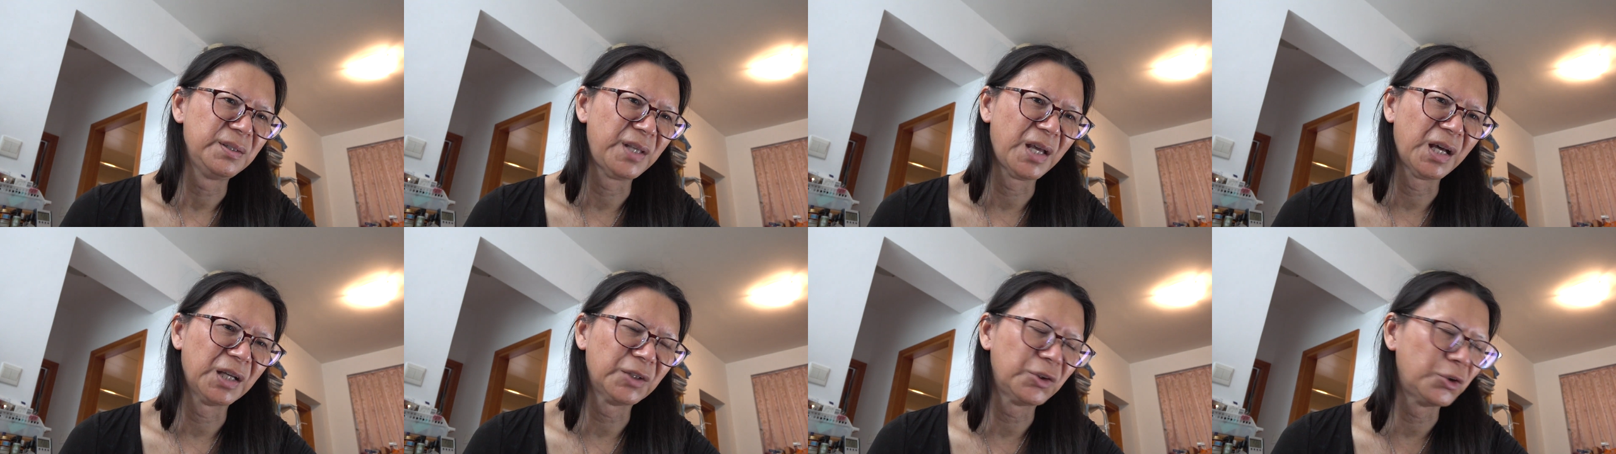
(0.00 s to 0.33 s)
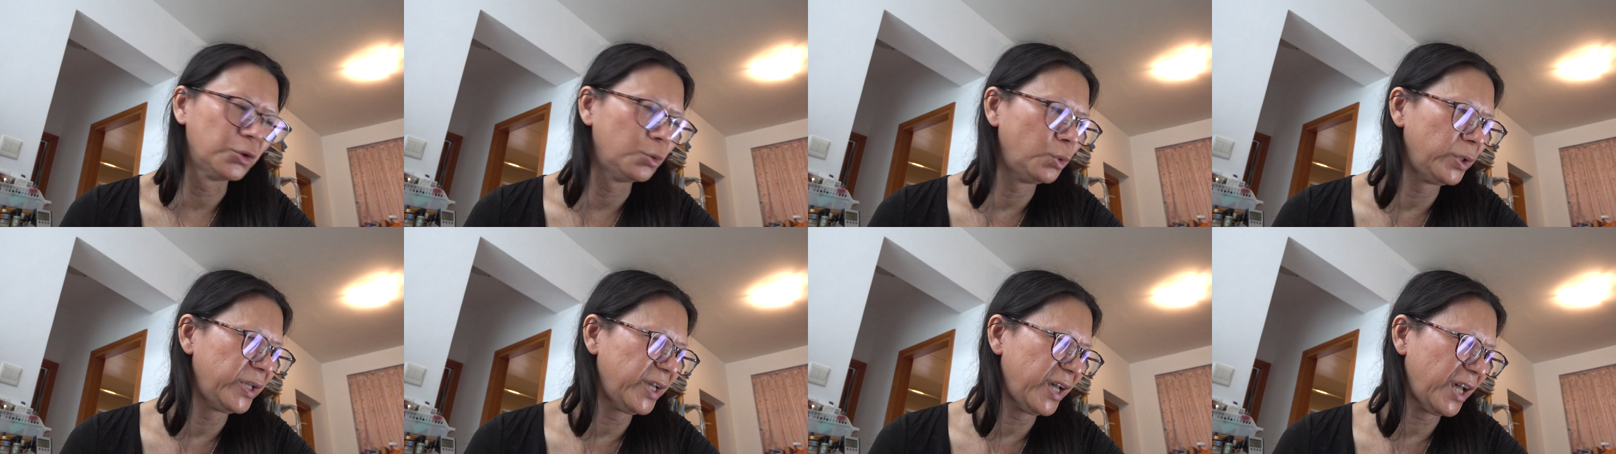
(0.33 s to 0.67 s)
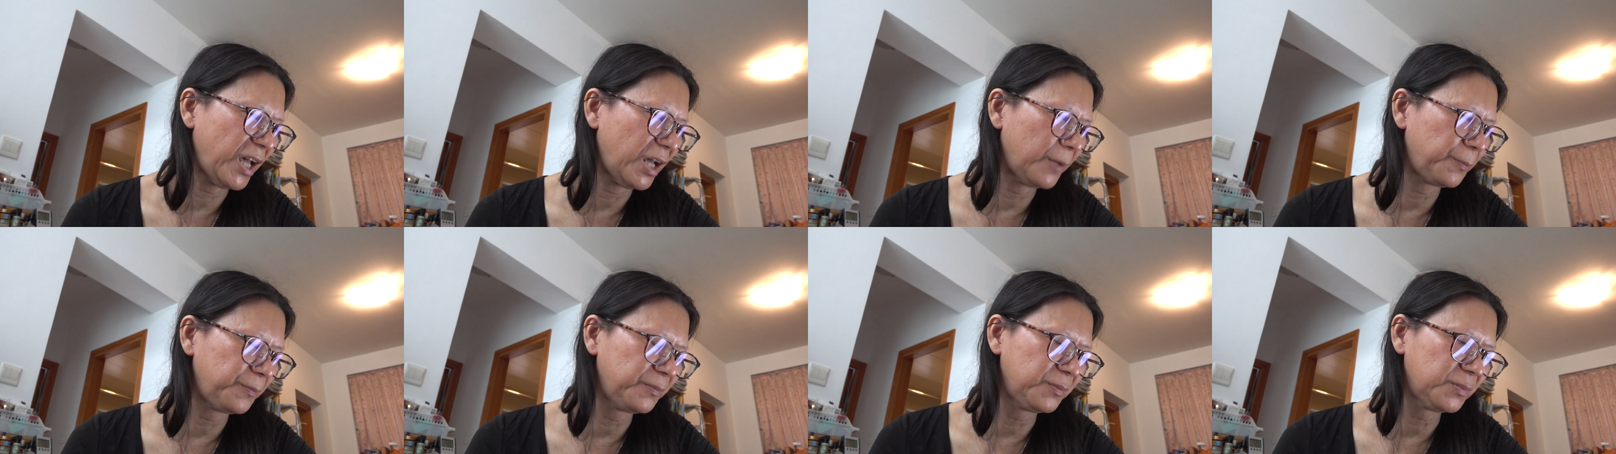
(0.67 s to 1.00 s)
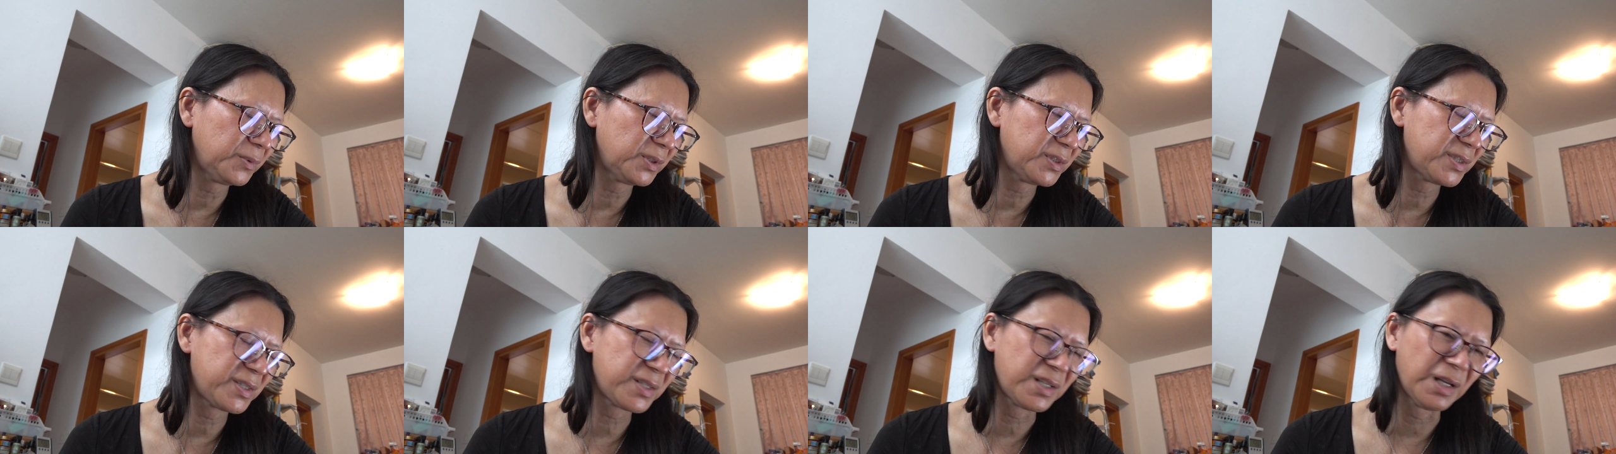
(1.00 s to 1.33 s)
Yeah, do we have
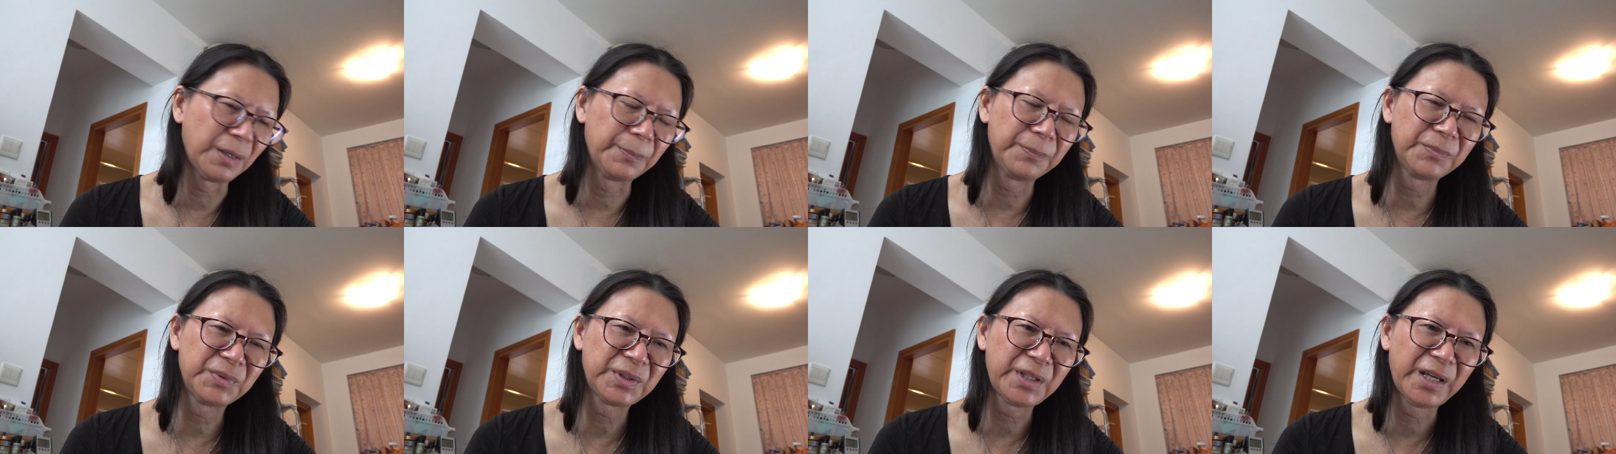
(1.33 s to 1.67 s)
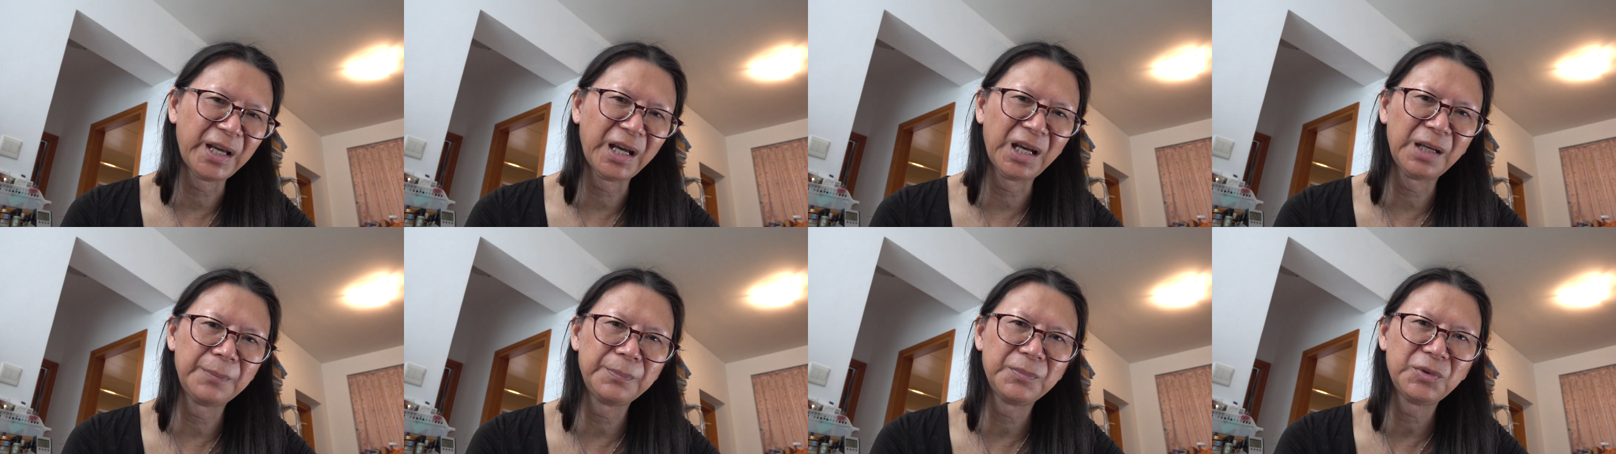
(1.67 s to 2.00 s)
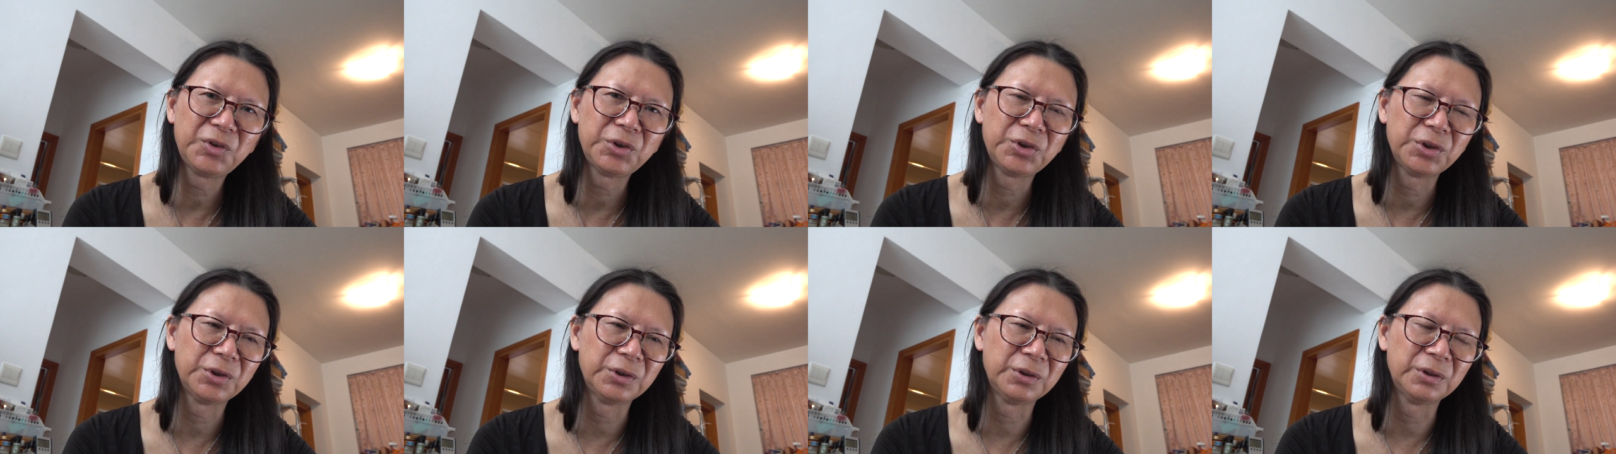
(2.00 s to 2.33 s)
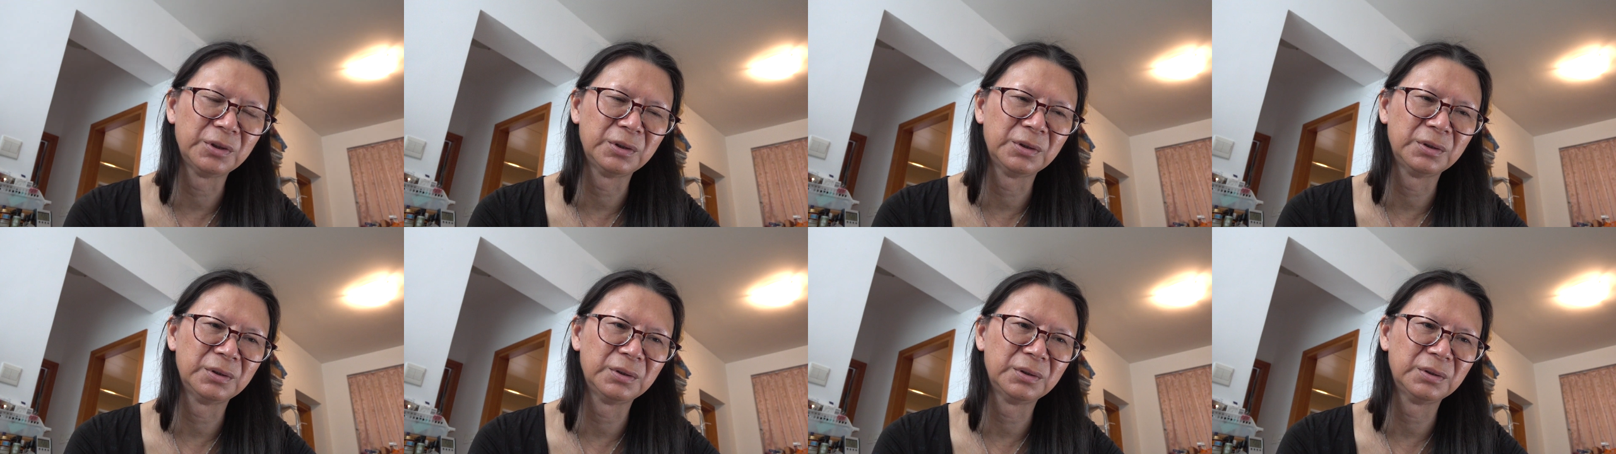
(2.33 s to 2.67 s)
some time
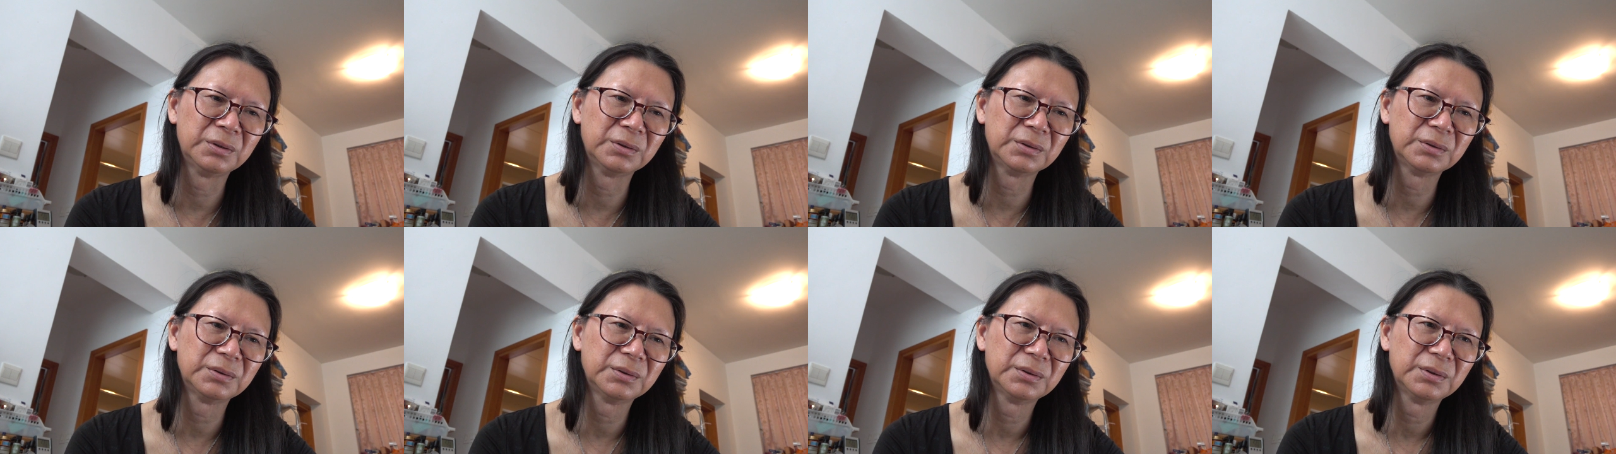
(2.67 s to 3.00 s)
to